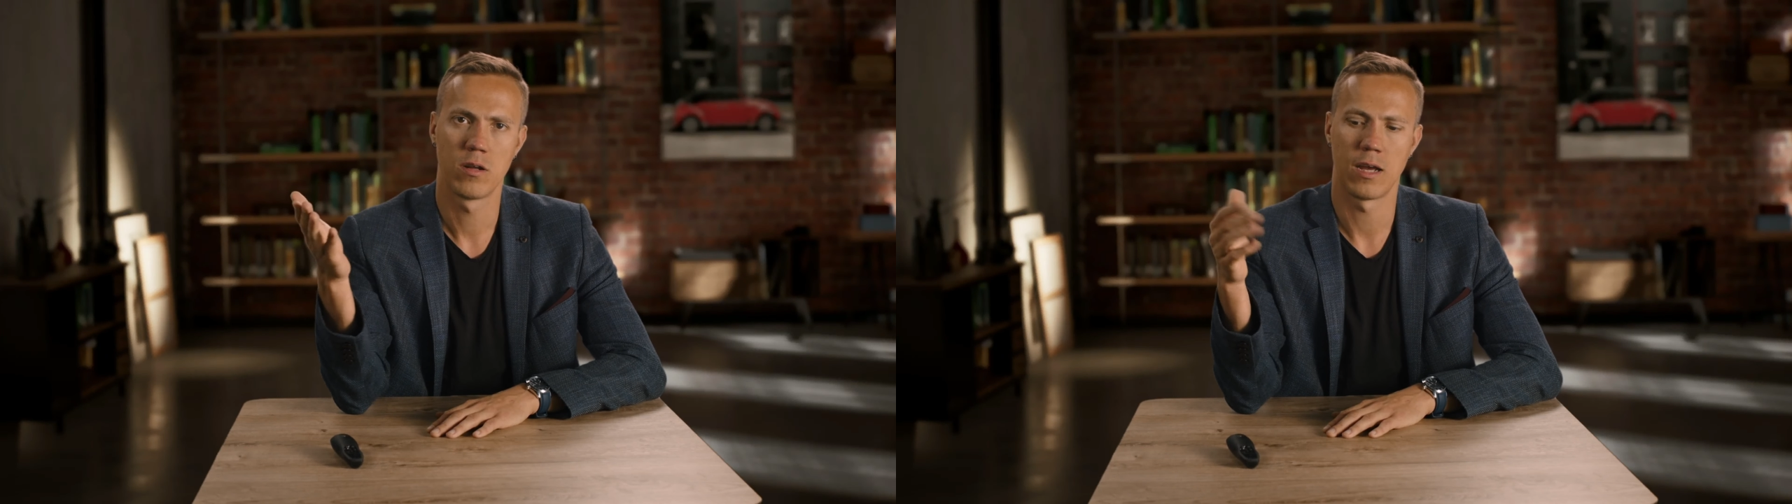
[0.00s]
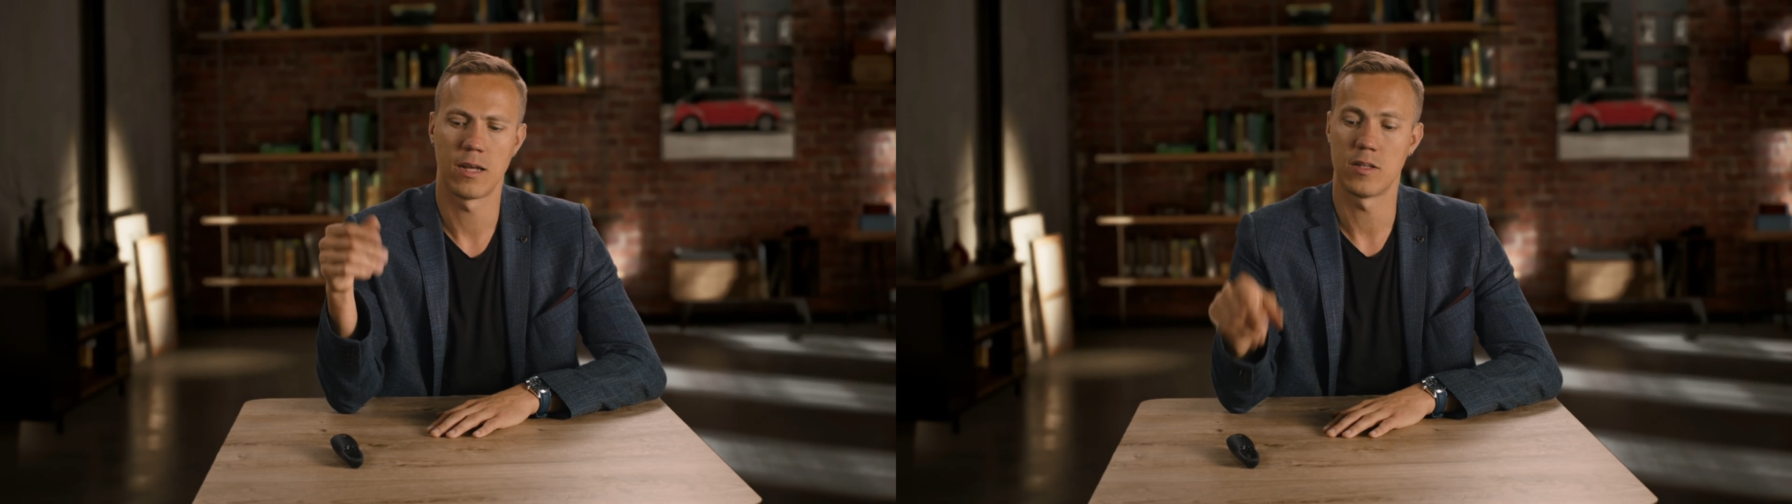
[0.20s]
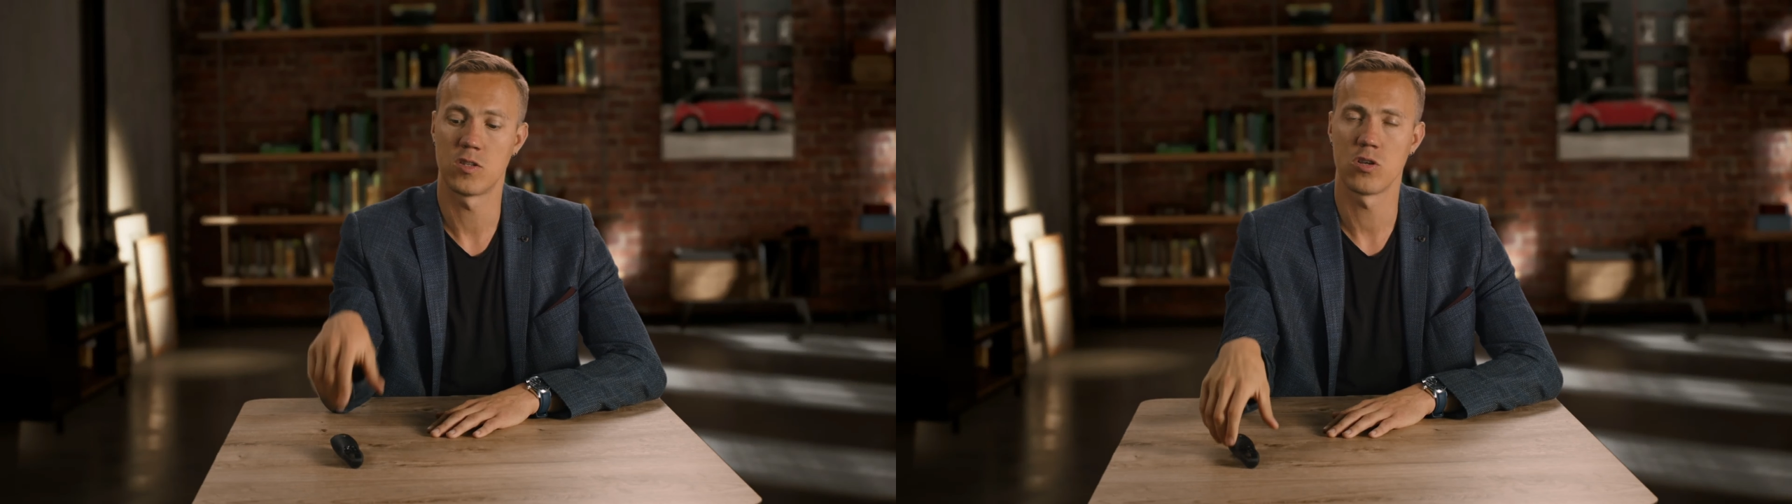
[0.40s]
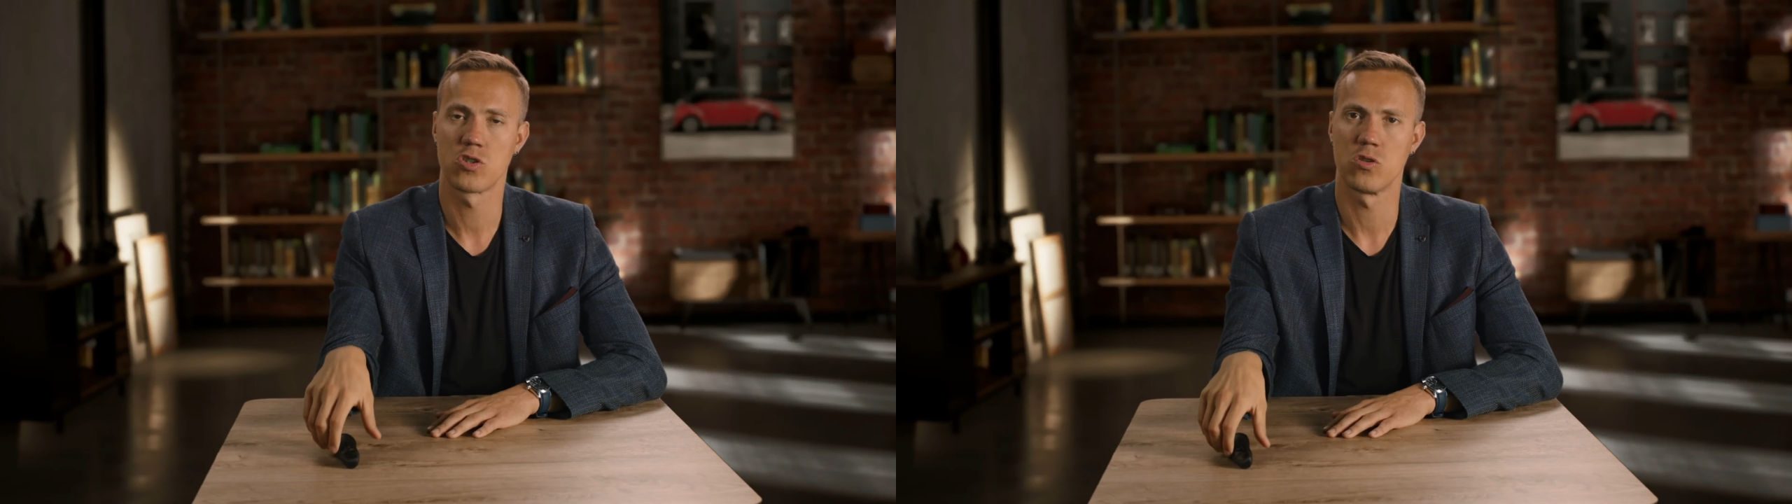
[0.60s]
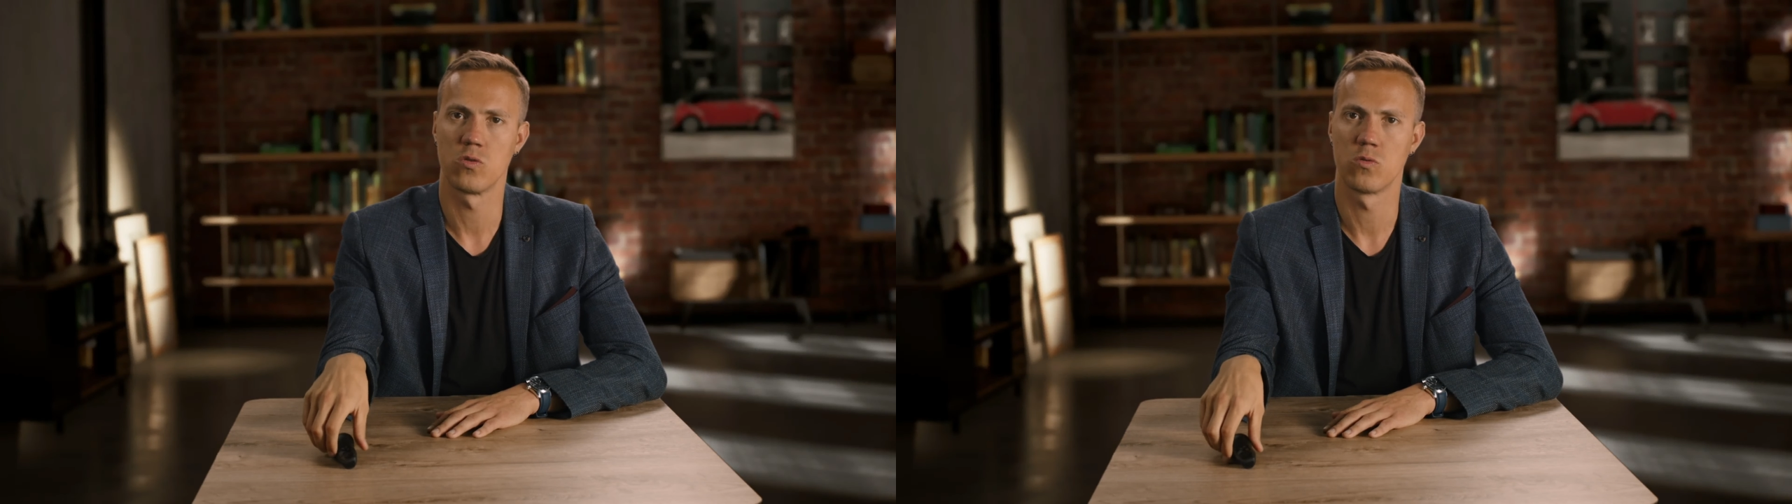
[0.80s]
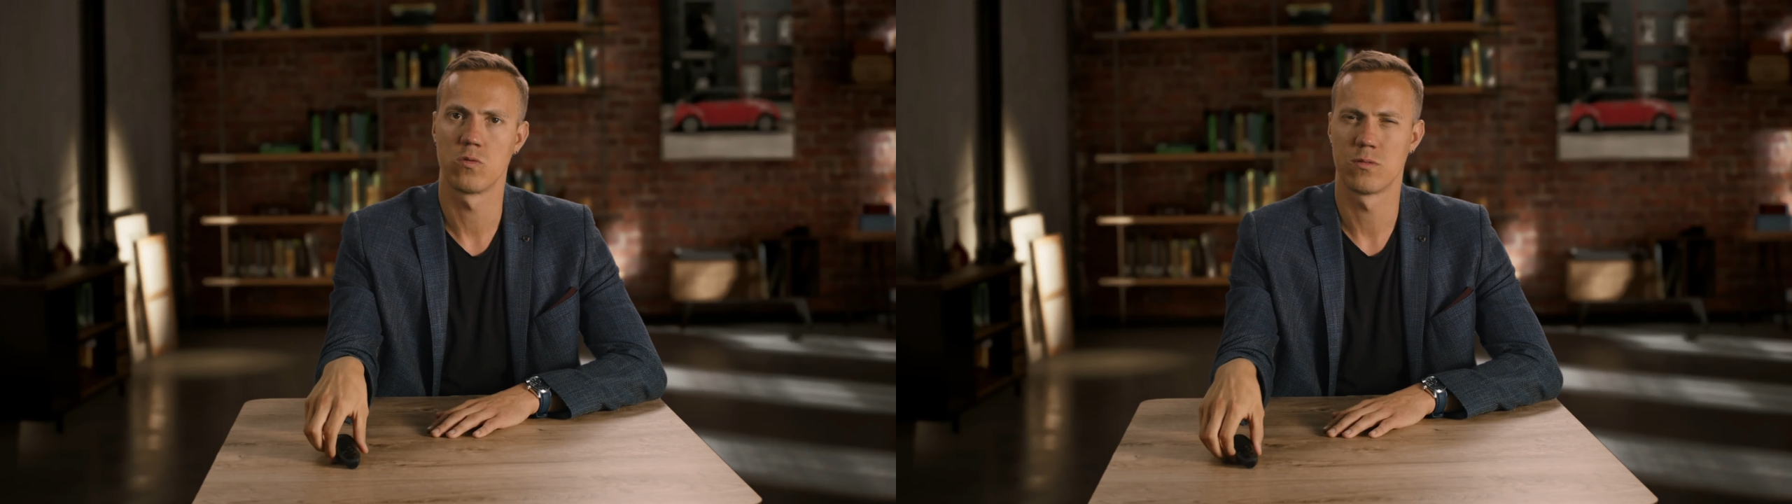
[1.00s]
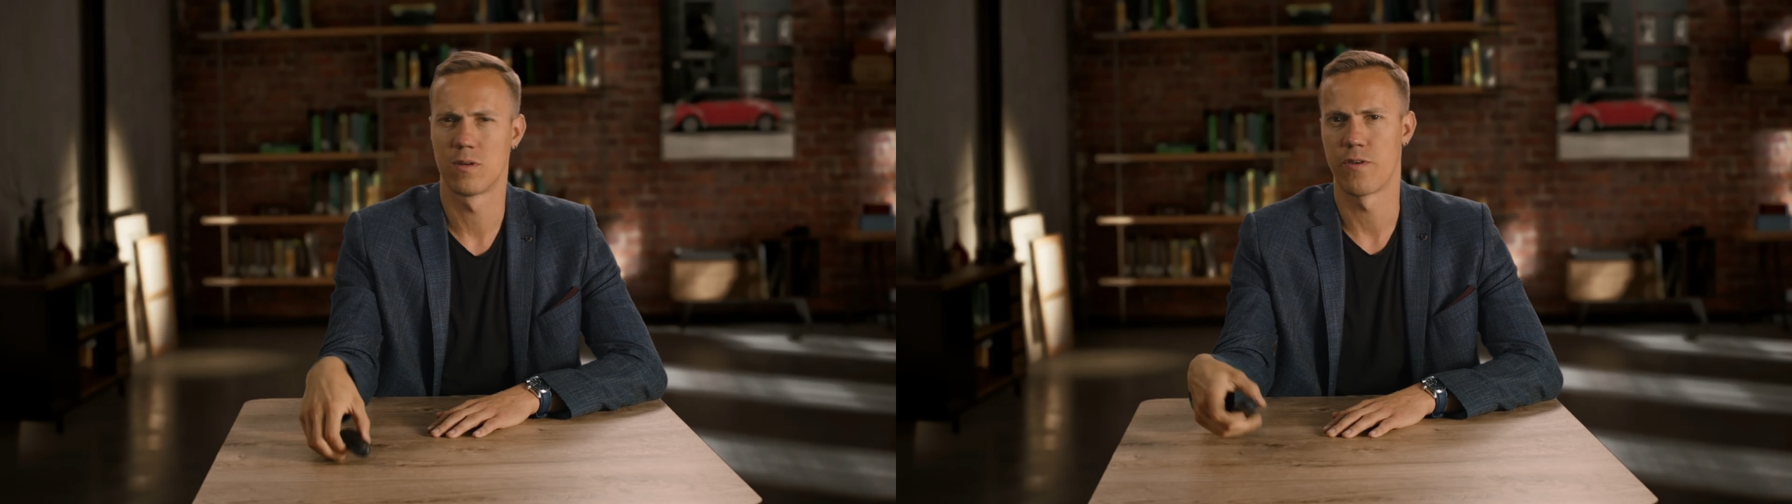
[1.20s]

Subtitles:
And it's also a